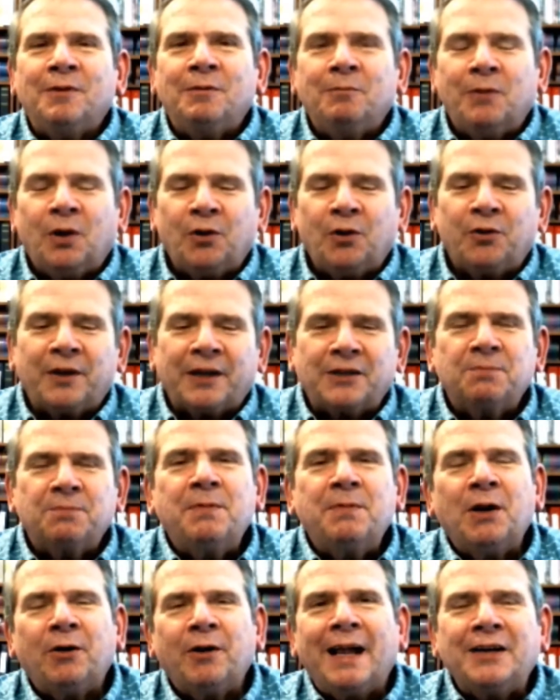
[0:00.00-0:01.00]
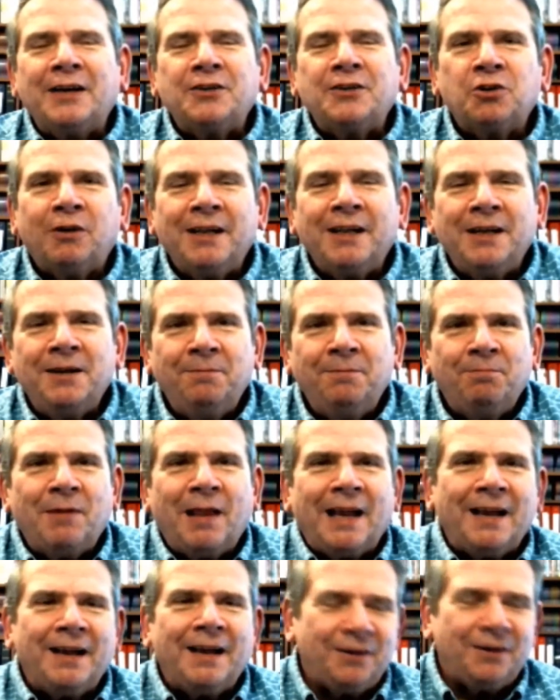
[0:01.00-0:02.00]
both experientially
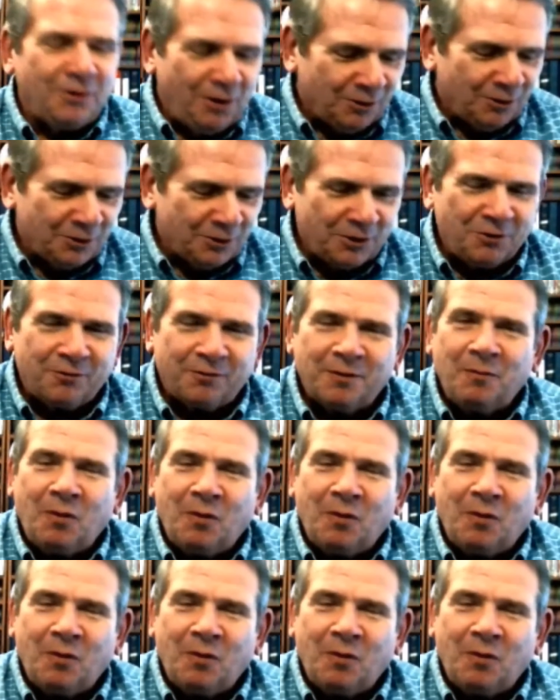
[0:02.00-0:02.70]
and also from